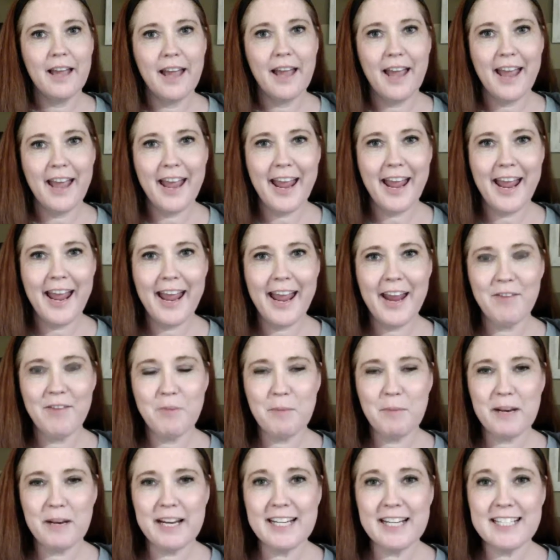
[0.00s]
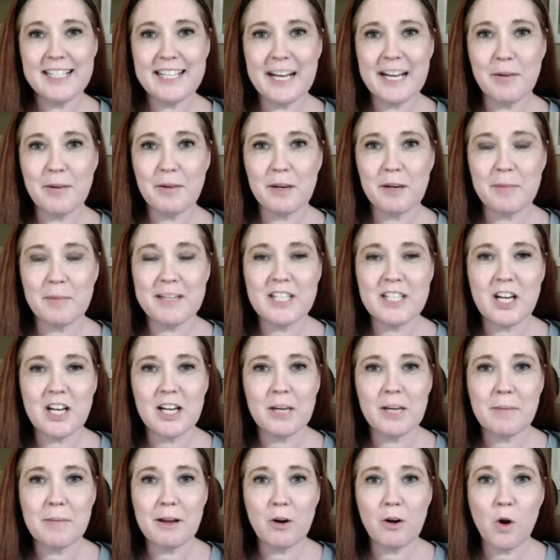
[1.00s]
Hey everybody, today we're going to be
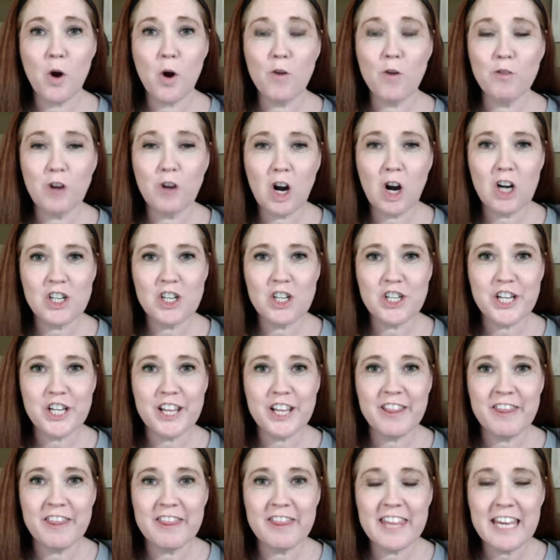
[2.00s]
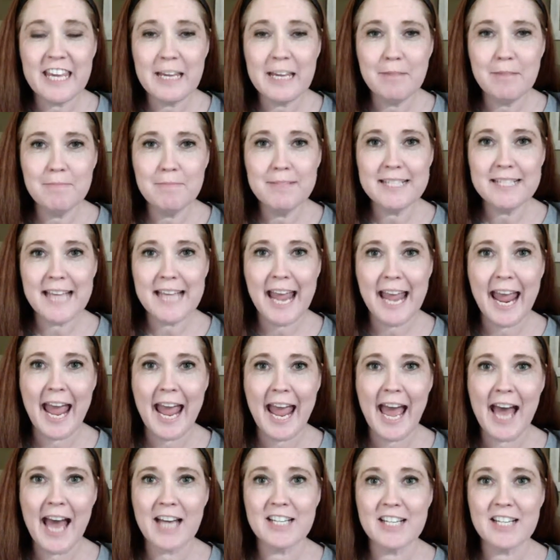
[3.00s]
talking about overarching themes and